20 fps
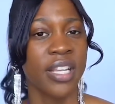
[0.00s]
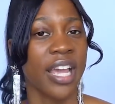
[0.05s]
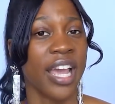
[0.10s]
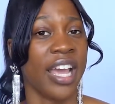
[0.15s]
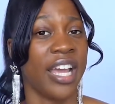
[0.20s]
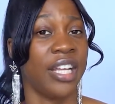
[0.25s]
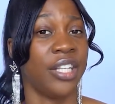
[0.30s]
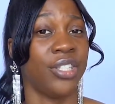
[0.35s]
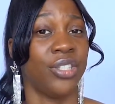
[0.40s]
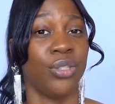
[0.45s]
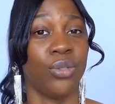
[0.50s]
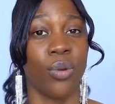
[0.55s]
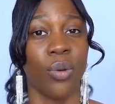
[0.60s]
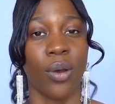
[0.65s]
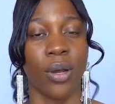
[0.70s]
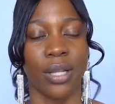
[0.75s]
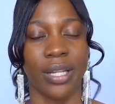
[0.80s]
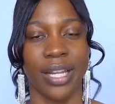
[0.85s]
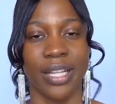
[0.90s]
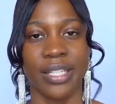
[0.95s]
and
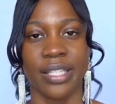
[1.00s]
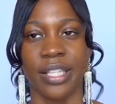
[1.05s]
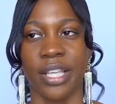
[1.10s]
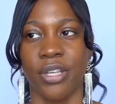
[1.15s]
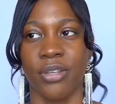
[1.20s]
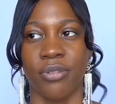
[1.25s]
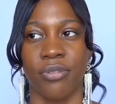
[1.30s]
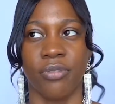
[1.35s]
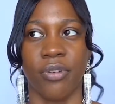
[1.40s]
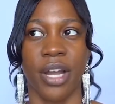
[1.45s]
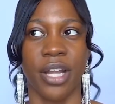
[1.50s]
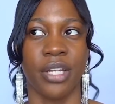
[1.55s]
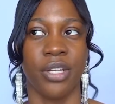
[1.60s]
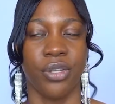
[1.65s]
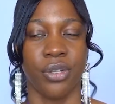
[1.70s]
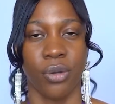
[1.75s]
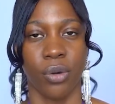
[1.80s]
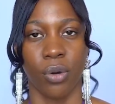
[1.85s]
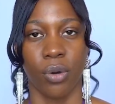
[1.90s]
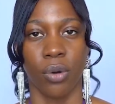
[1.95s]
let's say you find
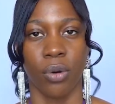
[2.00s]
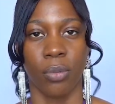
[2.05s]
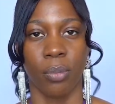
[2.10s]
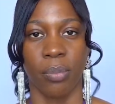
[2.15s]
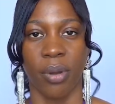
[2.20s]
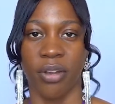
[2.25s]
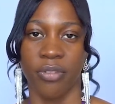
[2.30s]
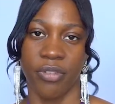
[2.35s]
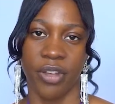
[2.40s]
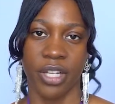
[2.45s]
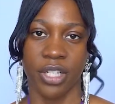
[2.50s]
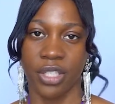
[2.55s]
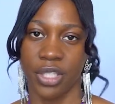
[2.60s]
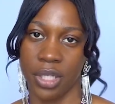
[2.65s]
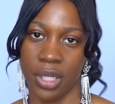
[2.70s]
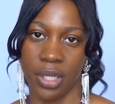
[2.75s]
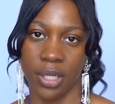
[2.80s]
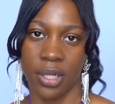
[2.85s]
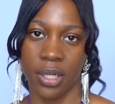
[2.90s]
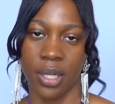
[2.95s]
your perfect
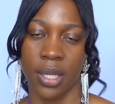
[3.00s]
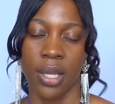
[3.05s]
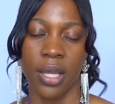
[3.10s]
shade,